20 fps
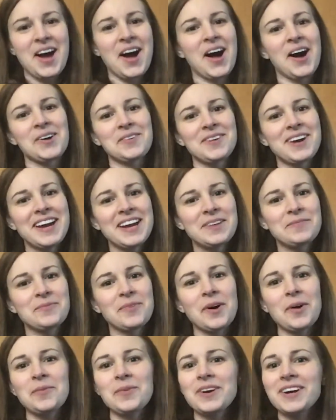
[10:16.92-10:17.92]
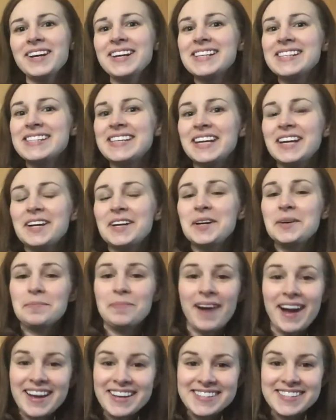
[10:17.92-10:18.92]
All right, well, we're going to sing a
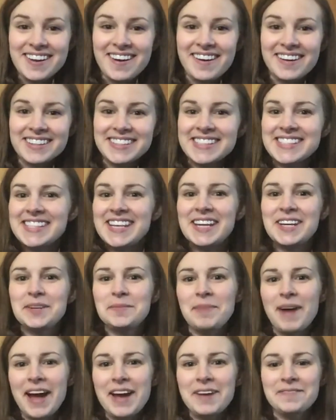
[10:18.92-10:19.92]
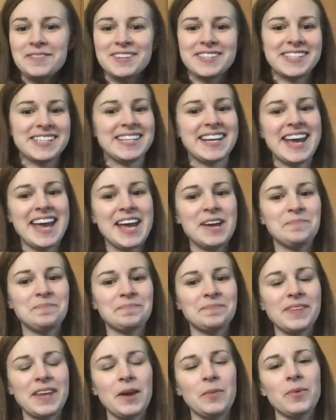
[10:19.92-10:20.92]
goodbye song to say goodbye for today,
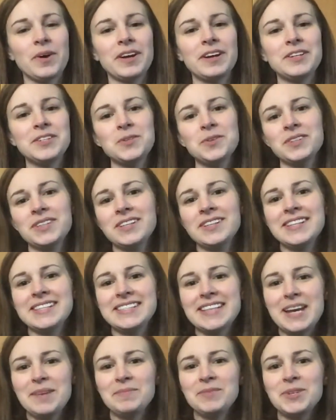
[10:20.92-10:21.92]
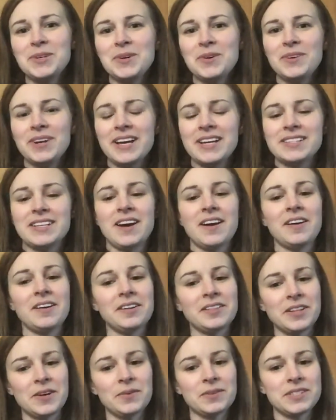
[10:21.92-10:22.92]
and we're going to do it to the same tune as our
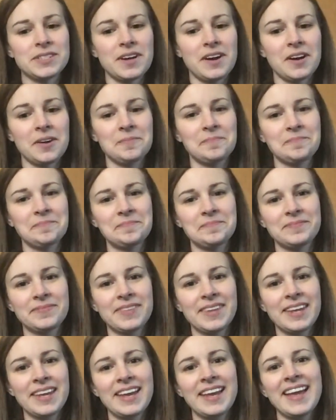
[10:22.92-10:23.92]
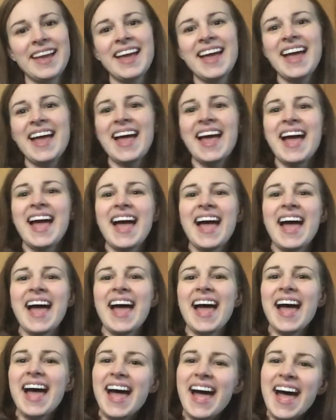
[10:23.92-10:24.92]
hello song.
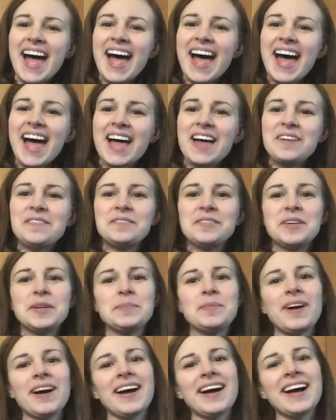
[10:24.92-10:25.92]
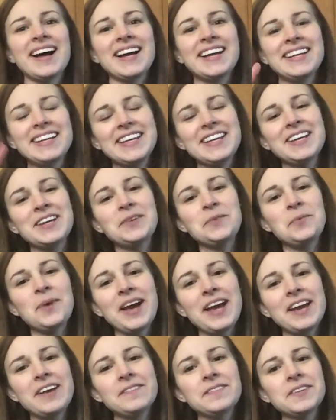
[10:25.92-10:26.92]
Everybody
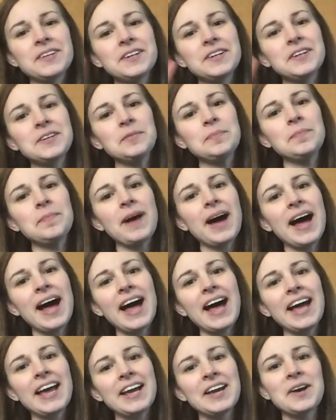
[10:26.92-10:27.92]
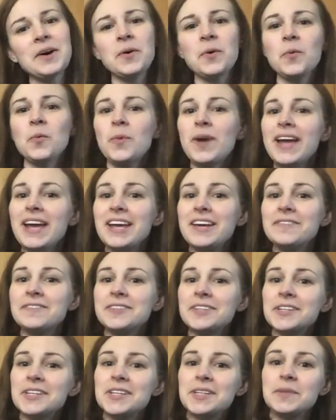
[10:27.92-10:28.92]
wave goodbye,
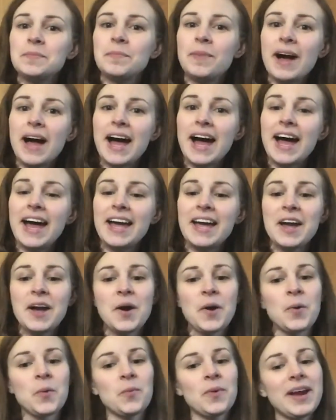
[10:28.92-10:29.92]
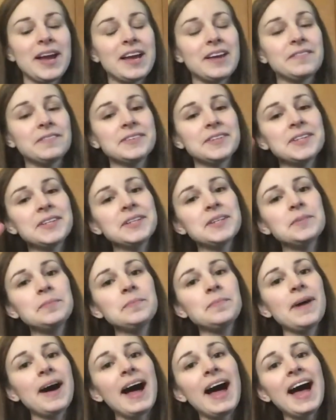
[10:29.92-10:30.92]
wave goodbye, wave
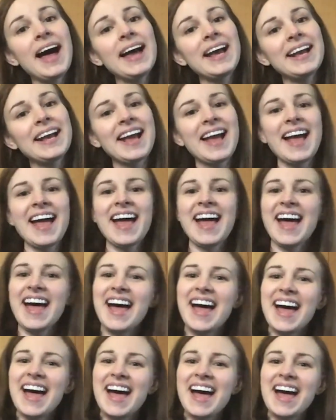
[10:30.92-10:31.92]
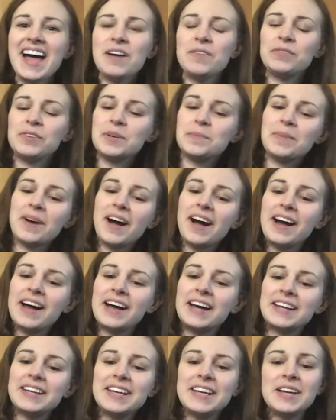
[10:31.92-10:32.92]
goodbye.
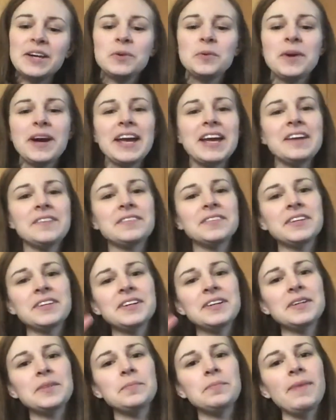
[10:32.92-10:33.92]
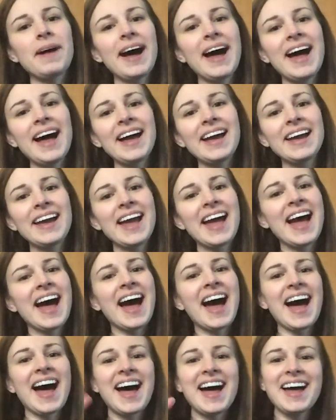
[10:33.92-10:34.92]
Everybody wave goodbye.
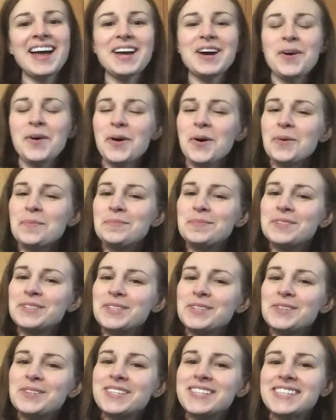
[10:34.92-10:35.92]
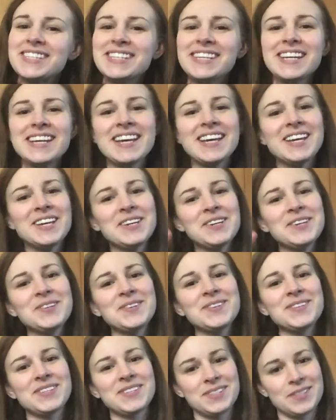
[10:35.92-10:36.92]
I hope to see
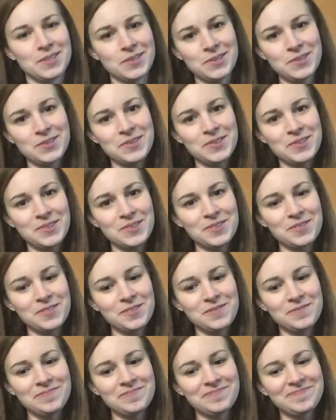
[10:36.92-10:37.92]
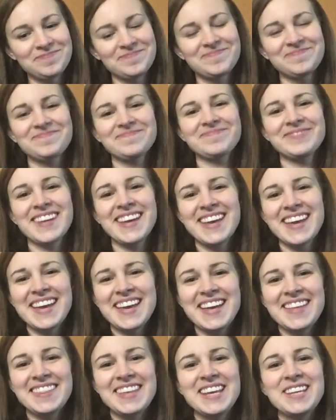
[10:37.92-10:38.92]
you soon.
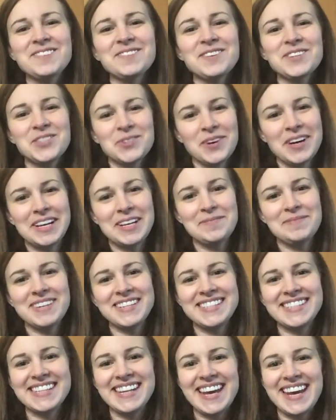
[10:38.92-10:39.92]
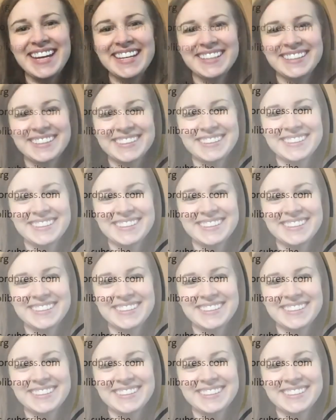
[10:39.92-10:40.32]
Thanks for joining me today.